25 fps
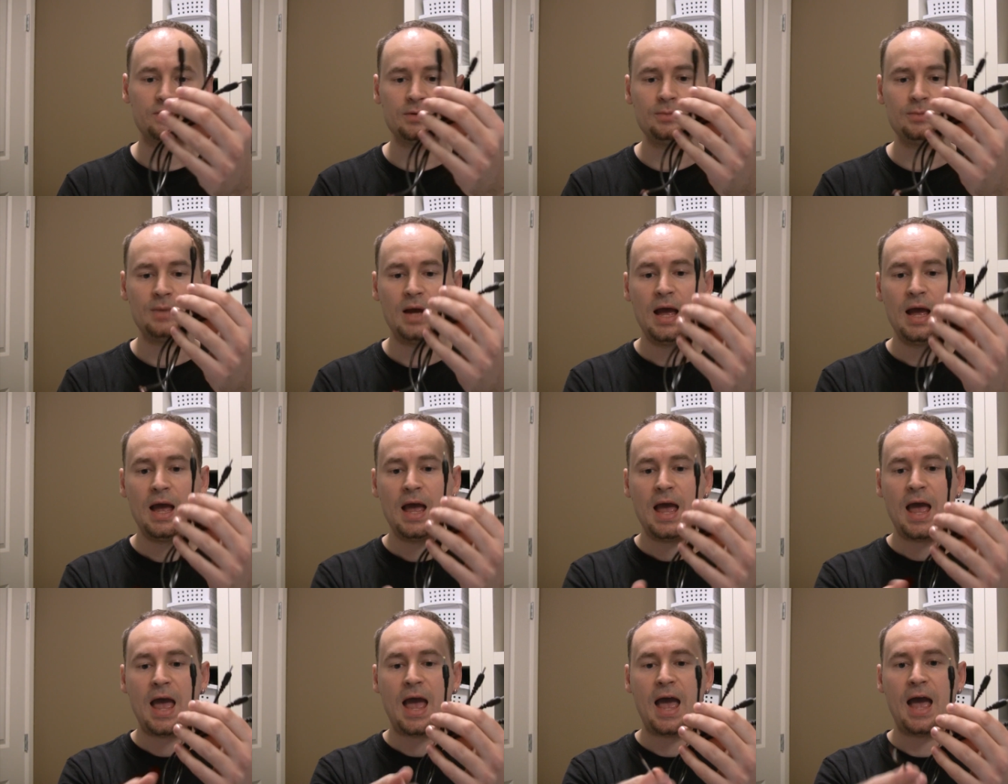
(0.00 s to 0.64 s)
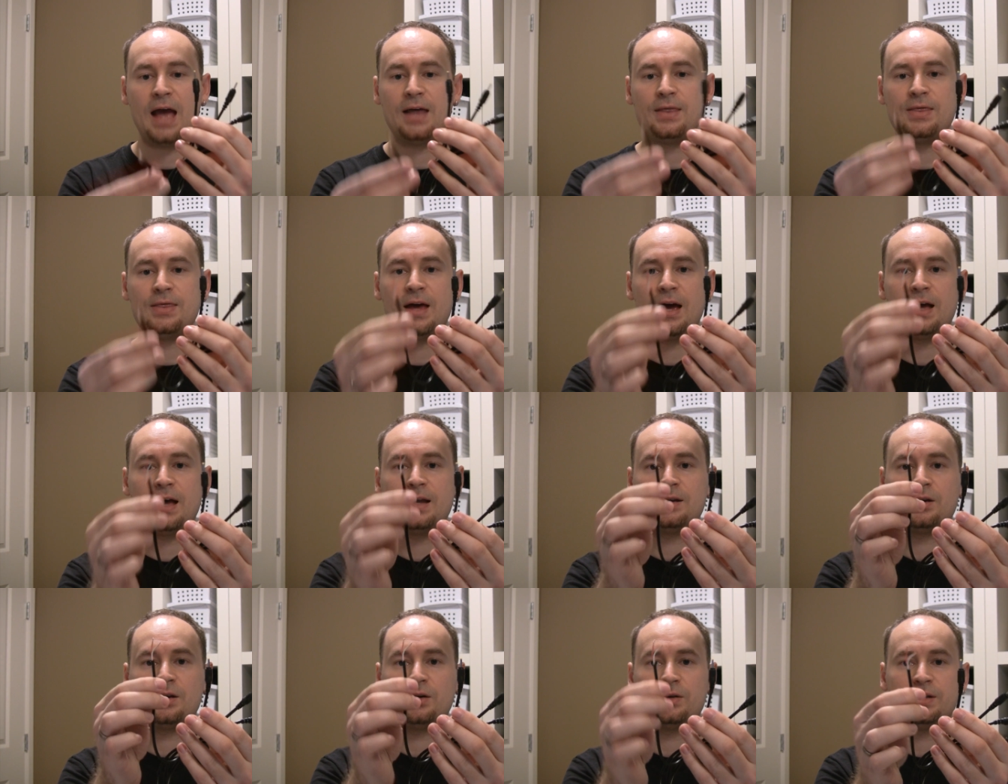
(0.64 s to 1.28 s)
them. And
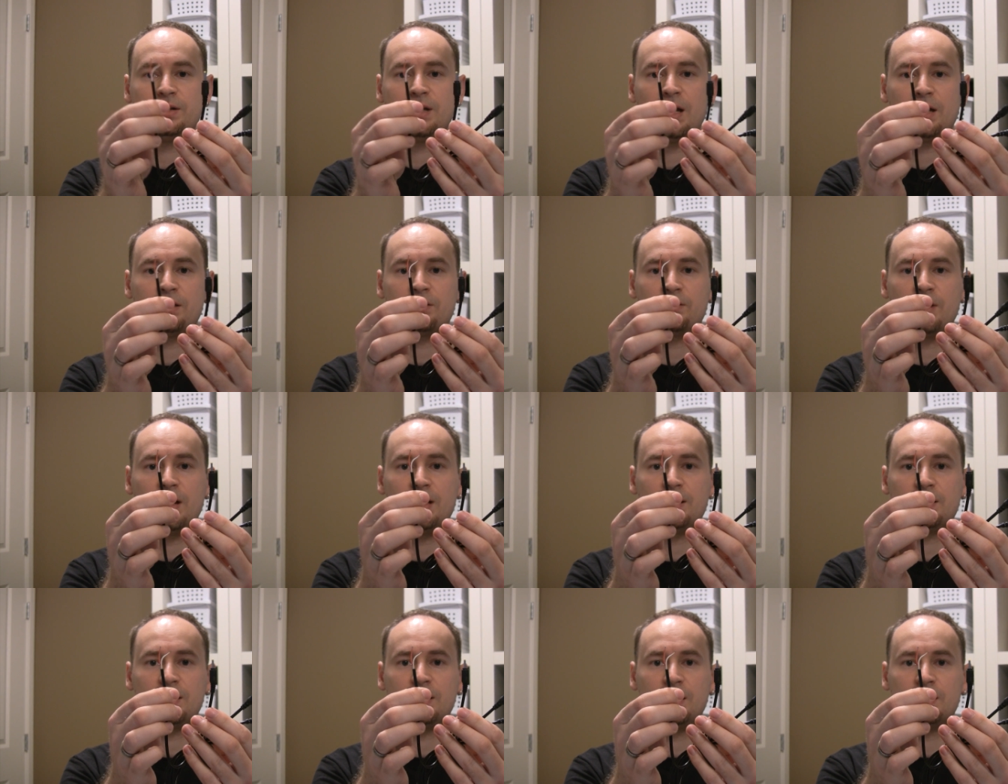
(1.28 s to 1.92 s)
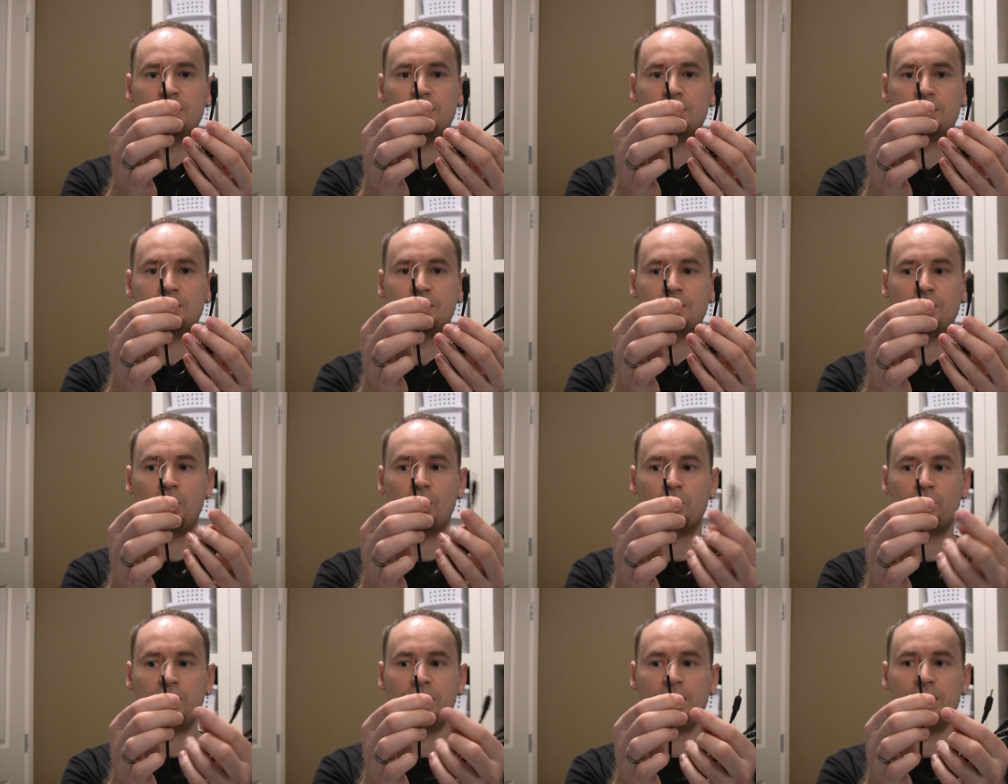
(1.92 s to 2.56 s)
then on the other end, it's
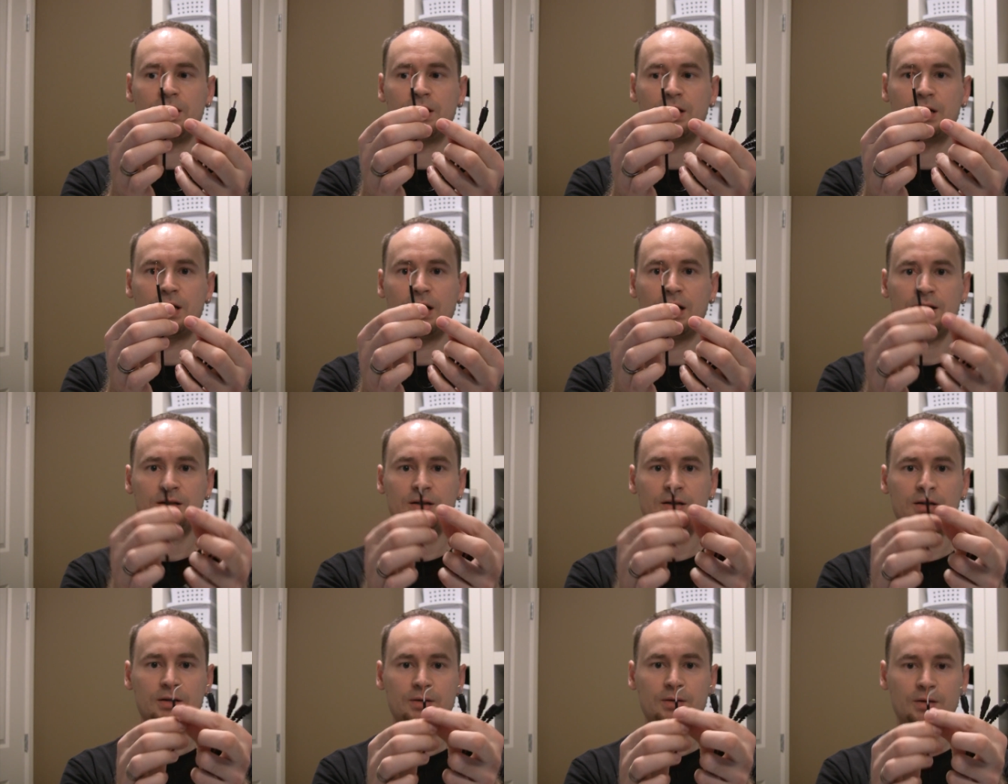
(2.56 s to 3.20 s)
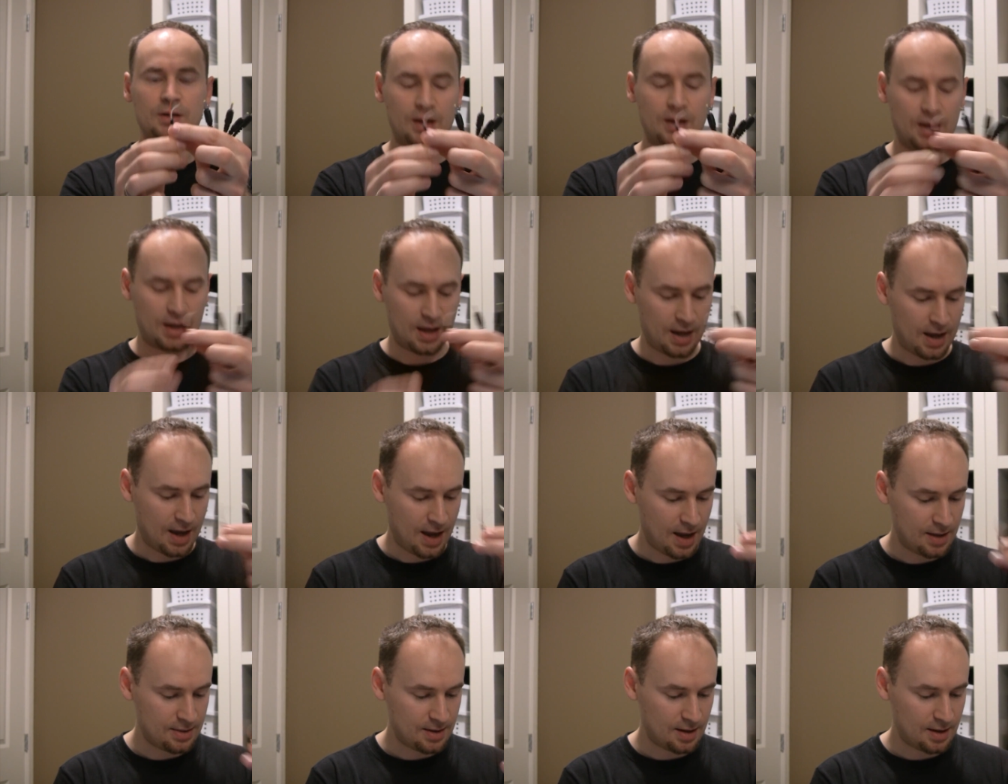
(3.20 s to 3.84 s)
already cut.
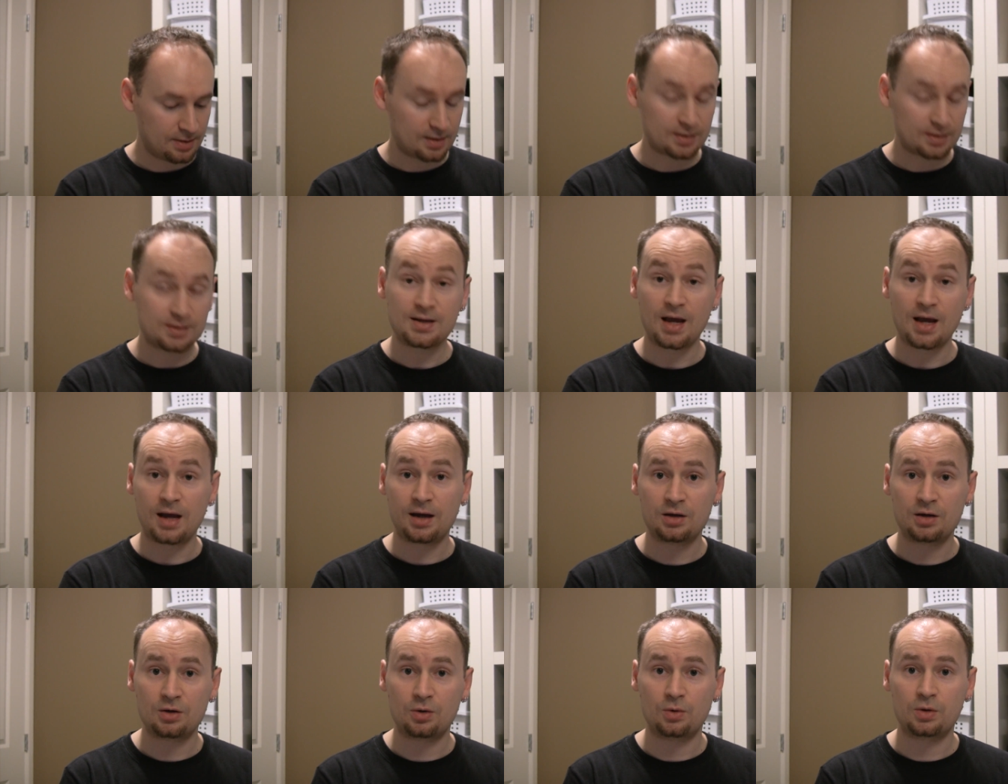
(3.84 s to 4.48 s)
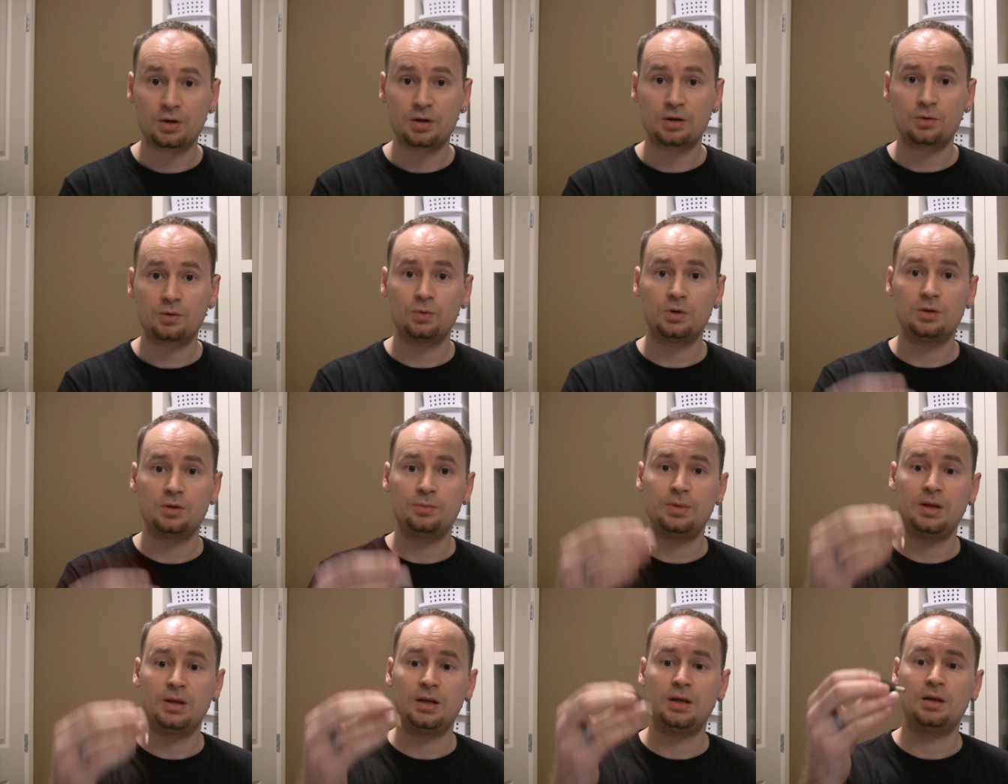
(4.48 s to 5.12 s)
And then the second order
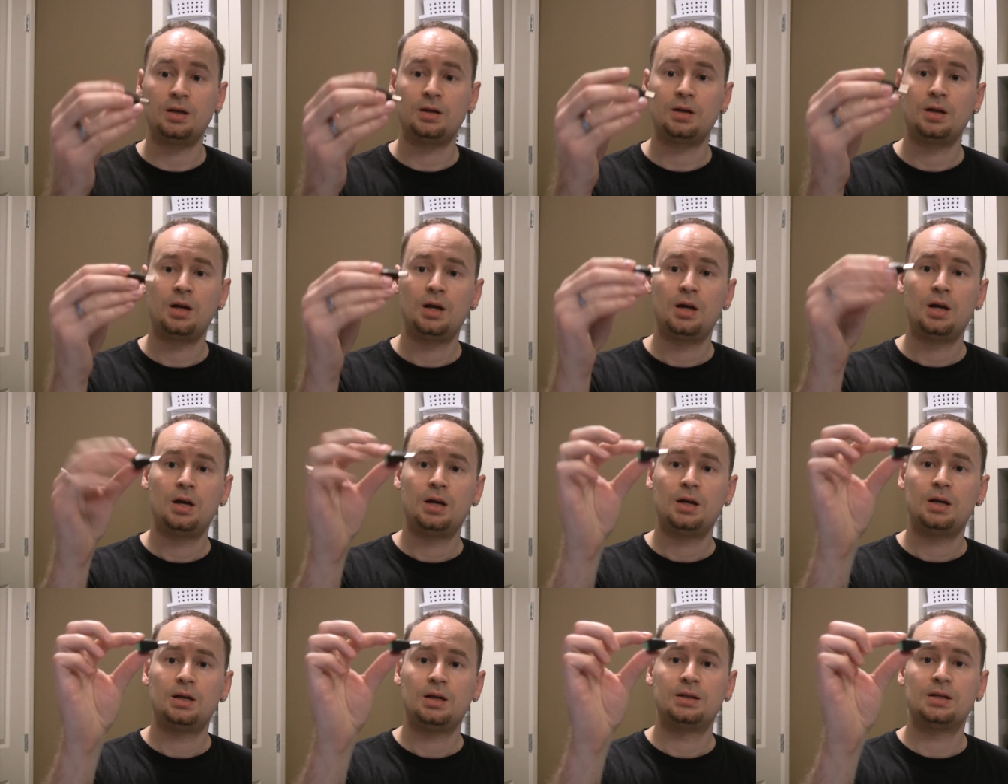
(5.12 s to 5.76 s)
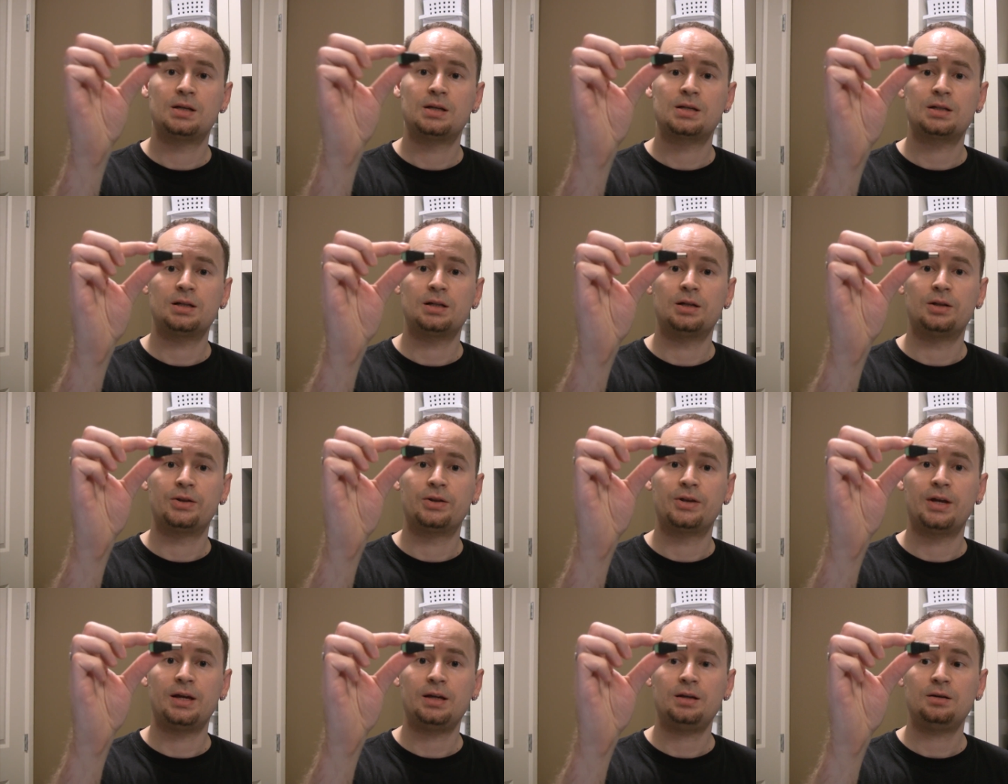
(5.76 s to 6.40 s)
would be this little
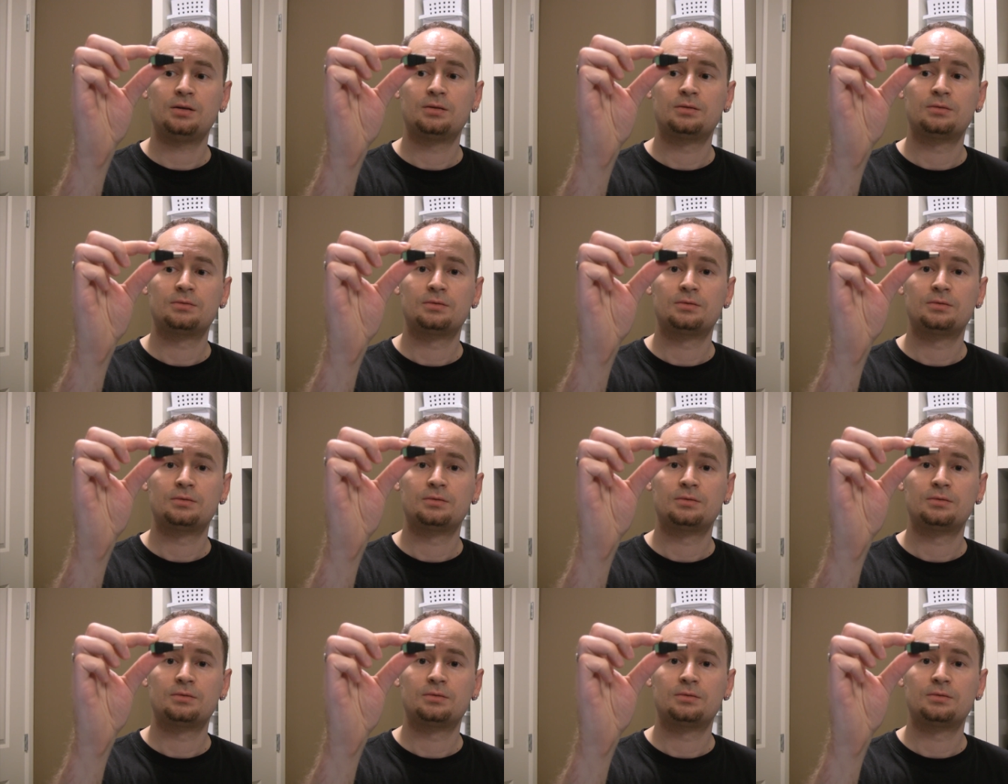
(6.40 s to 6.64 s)
thing.